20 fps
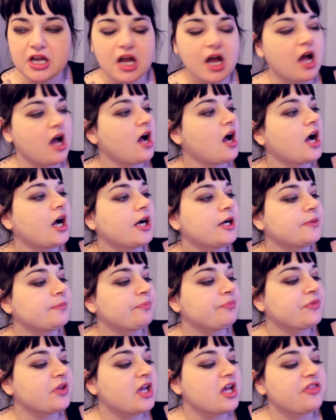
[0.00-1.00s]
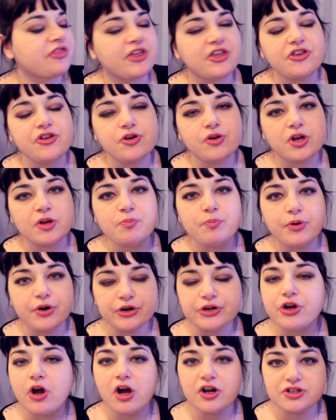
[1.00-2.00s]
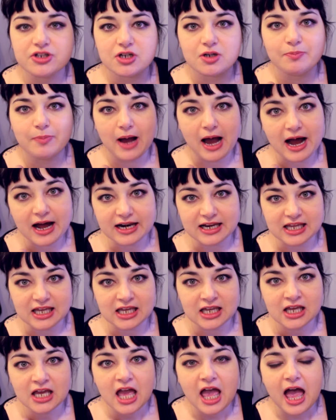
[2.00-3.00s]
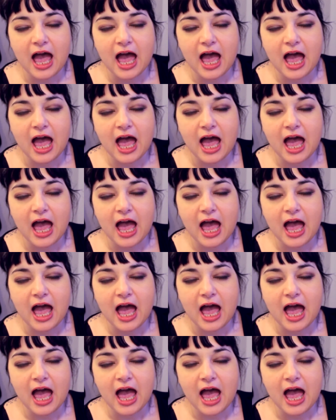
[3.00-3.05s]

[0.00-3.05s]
that you can put on your body.